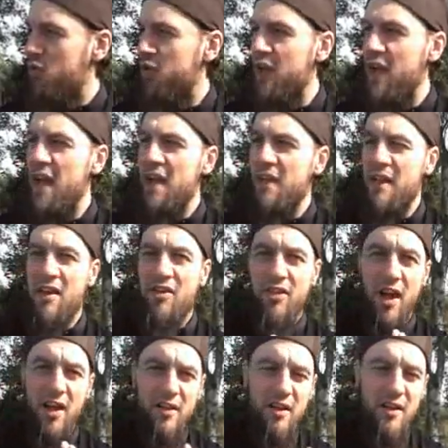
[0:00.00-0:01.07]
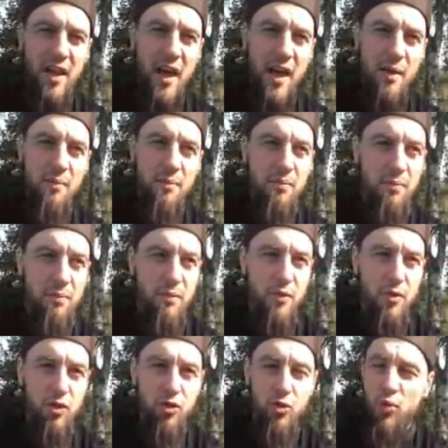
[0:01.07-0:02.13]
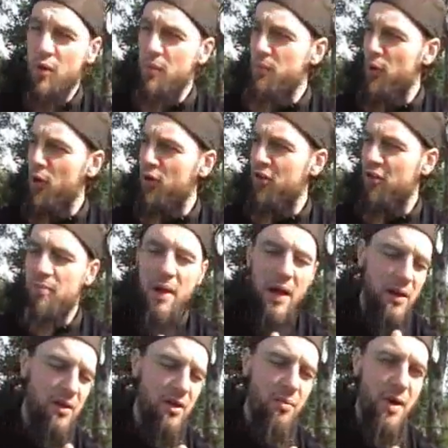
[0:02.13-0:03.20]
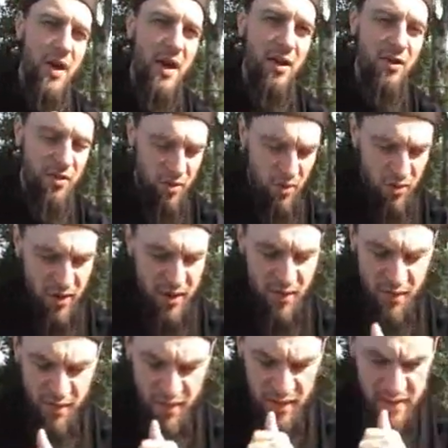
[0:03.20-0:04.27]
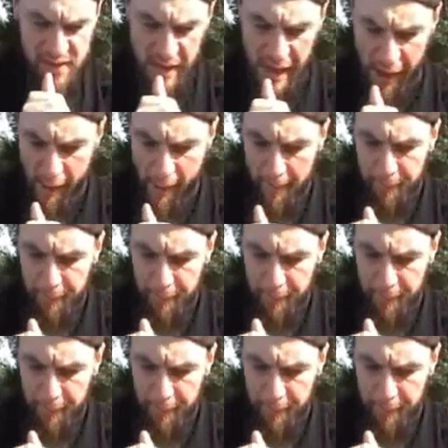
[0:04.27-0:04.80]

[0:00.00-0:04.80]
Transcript: So they started showing books of Malcolm X and all the different things,